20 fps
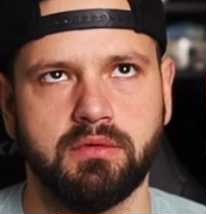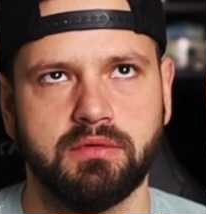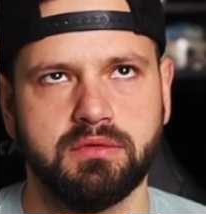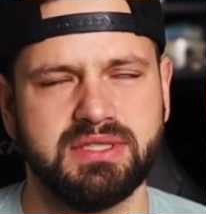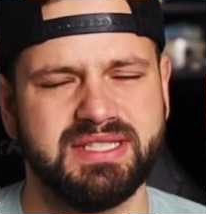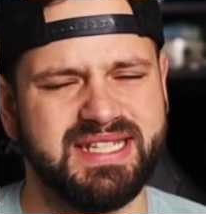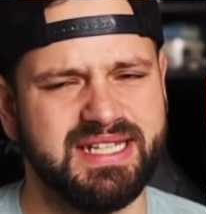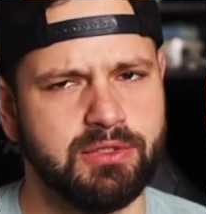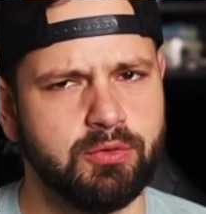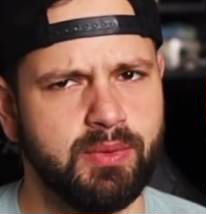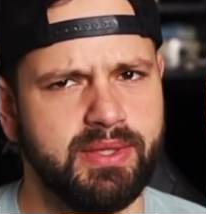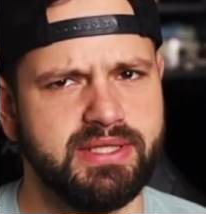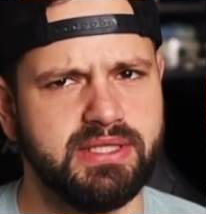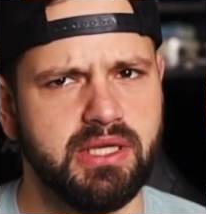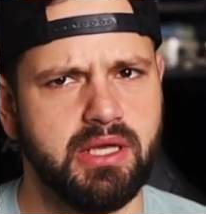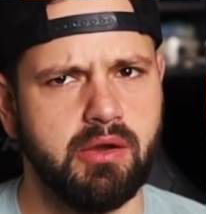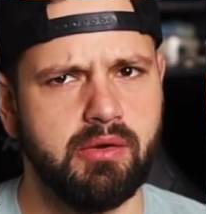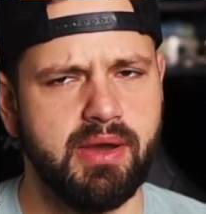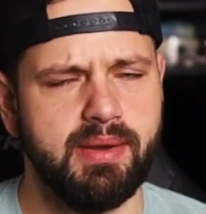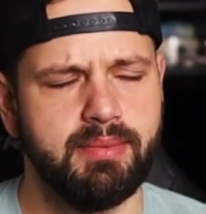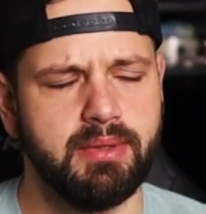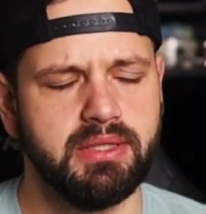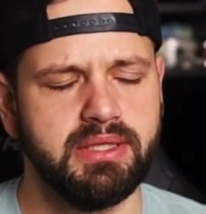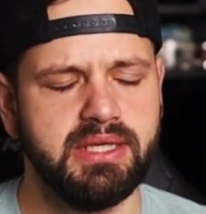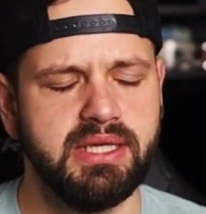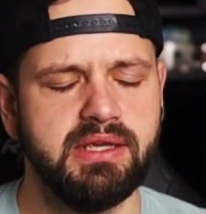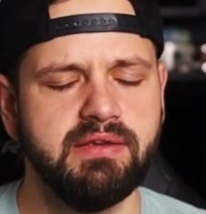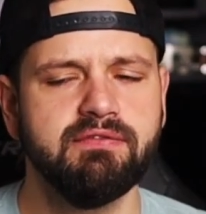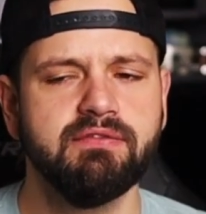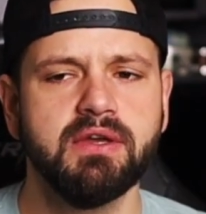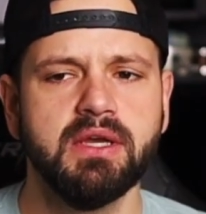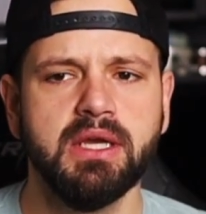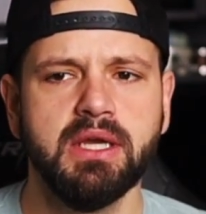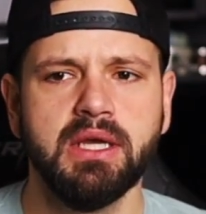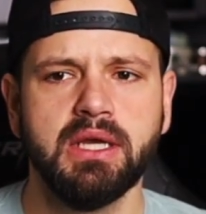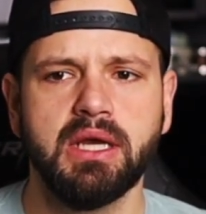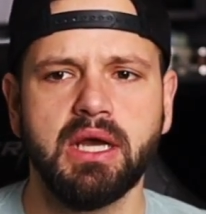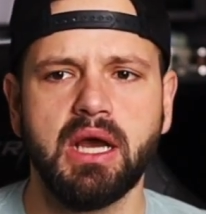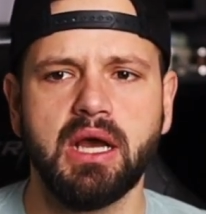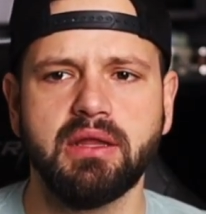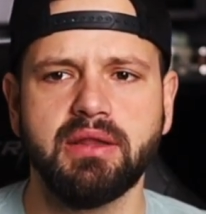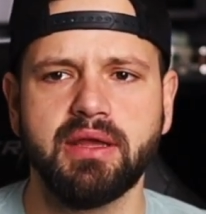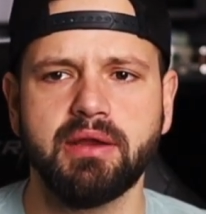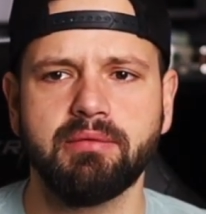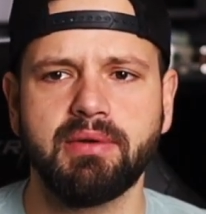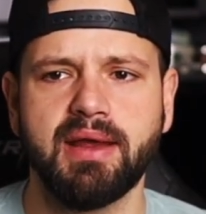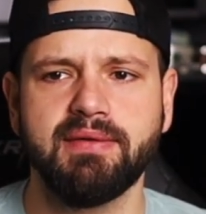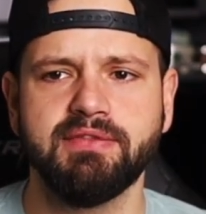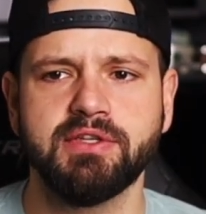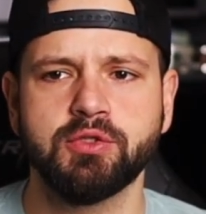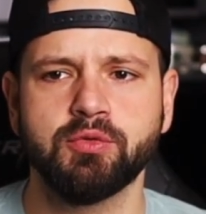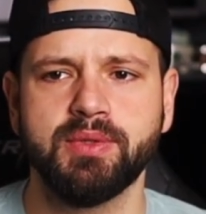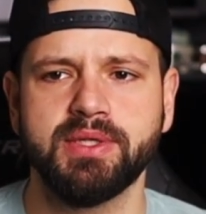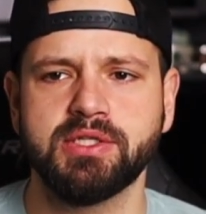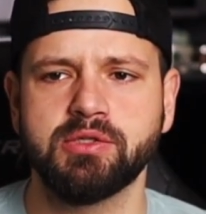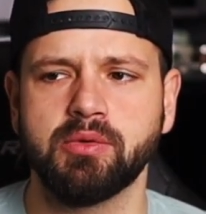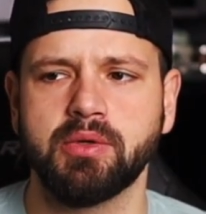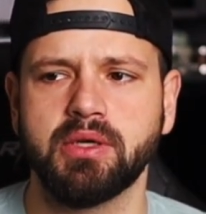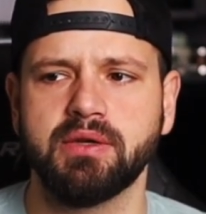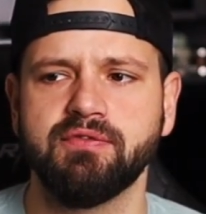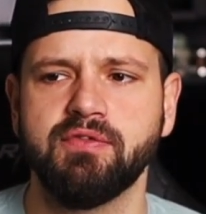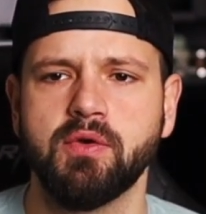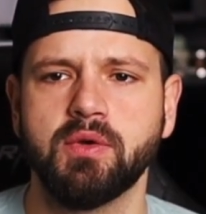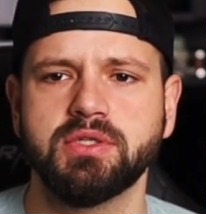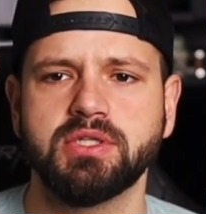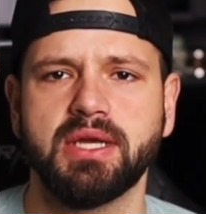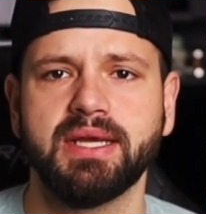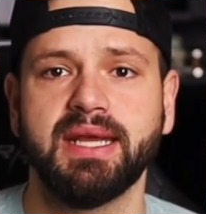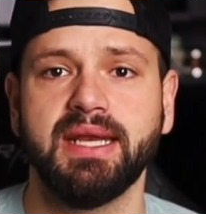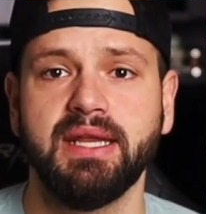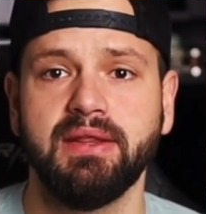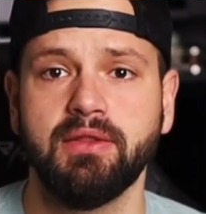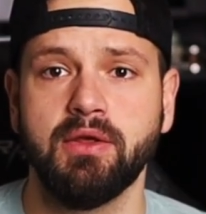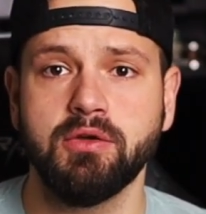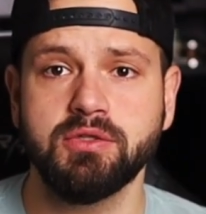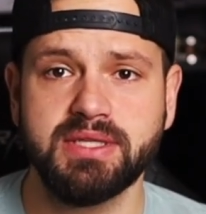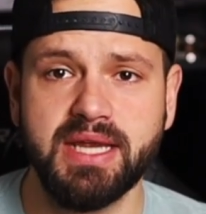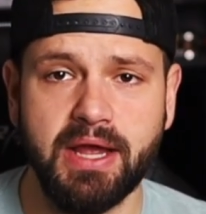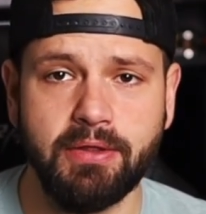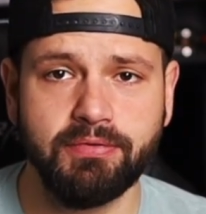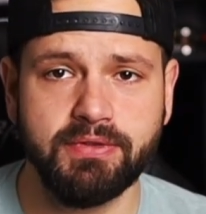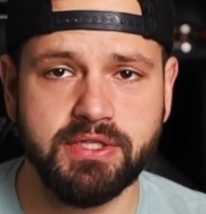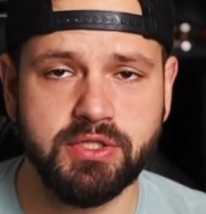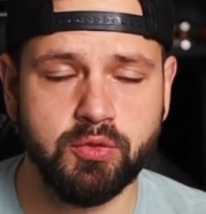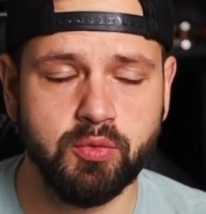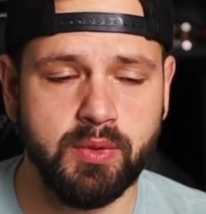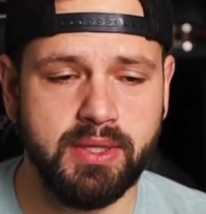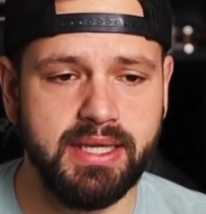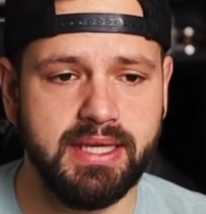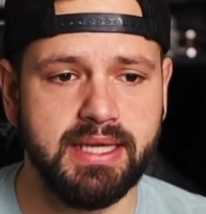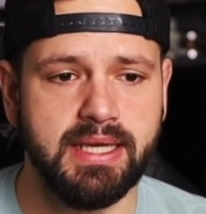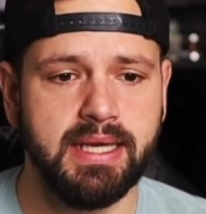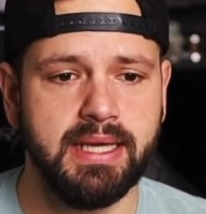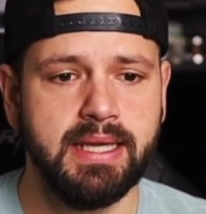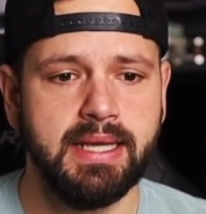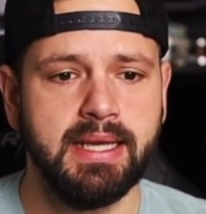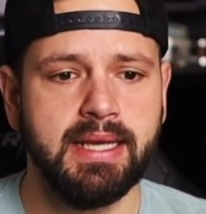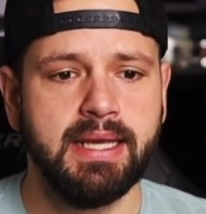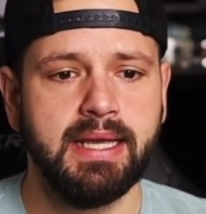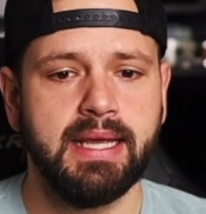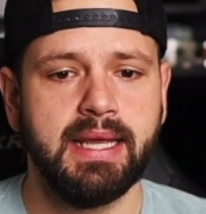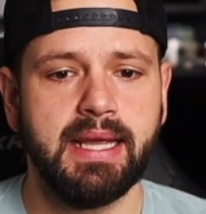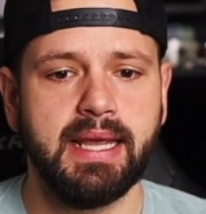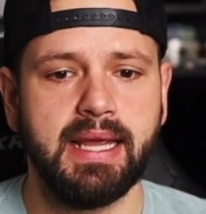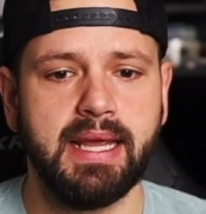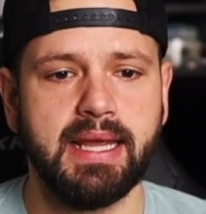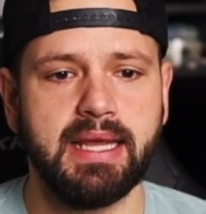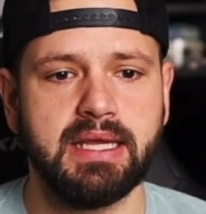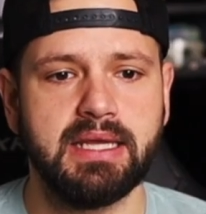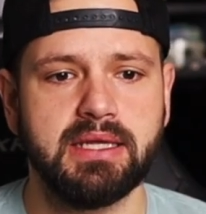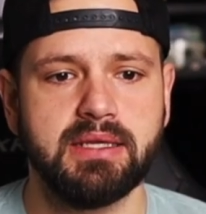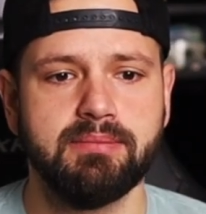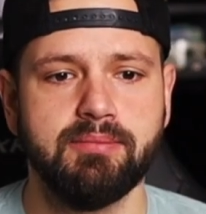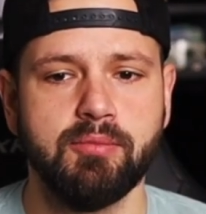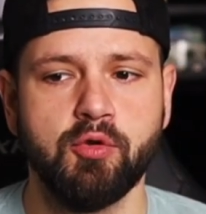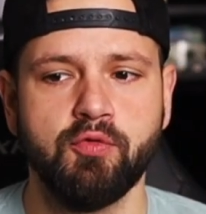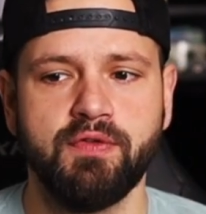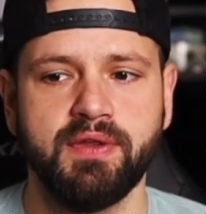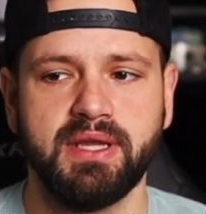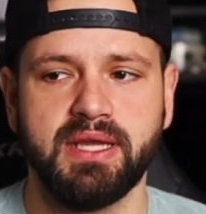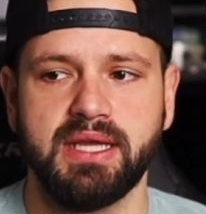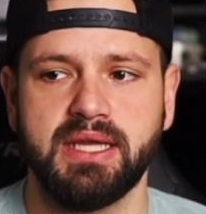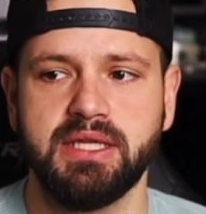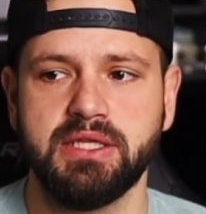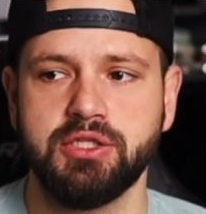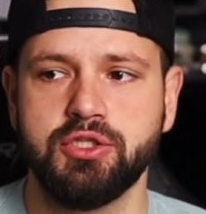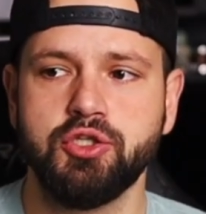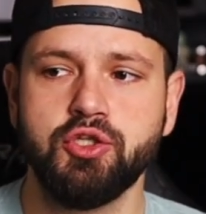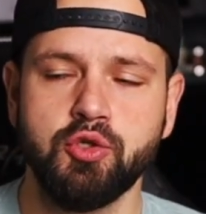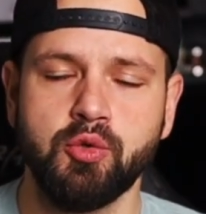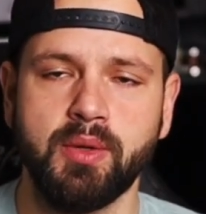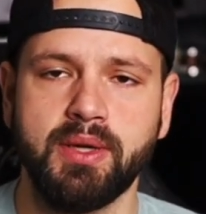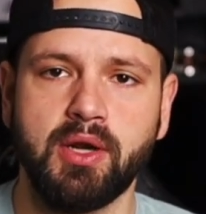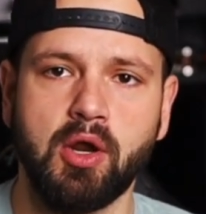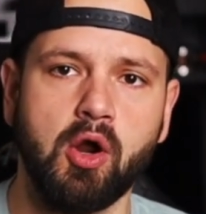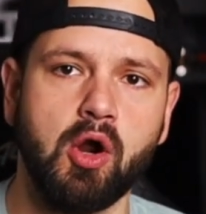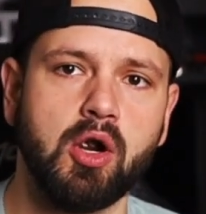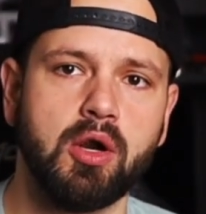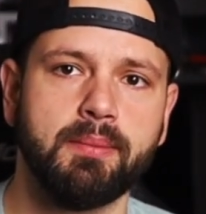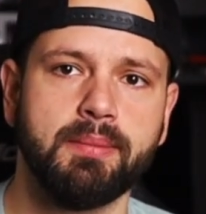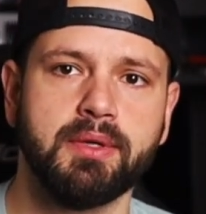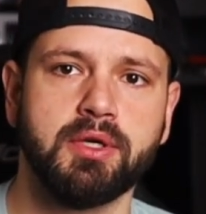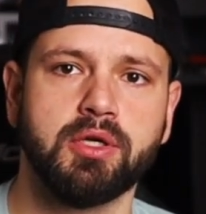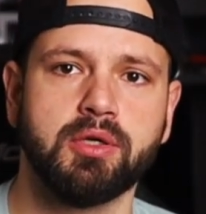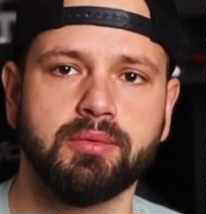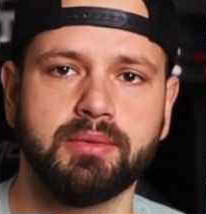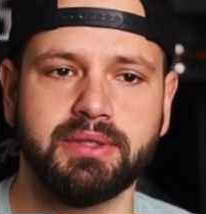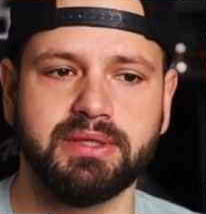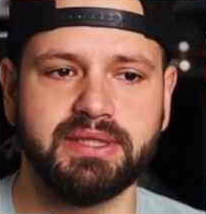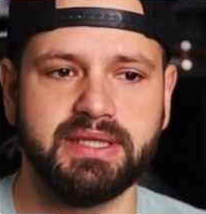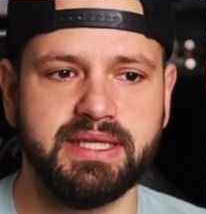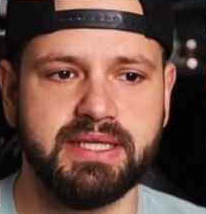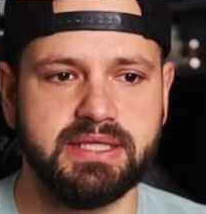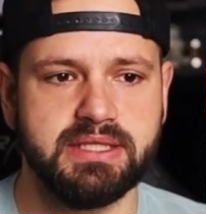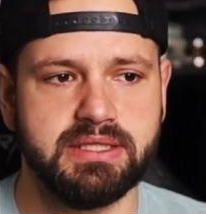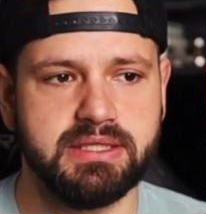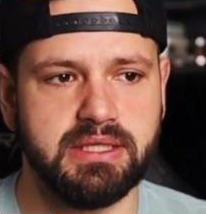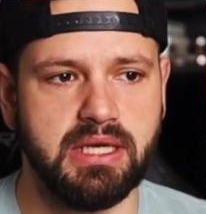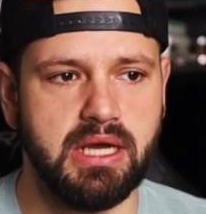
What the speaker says: 6 weeks ago, I believe. They arrived this week, so we're going to focus on getting those out this week and moving into an Arbiter release.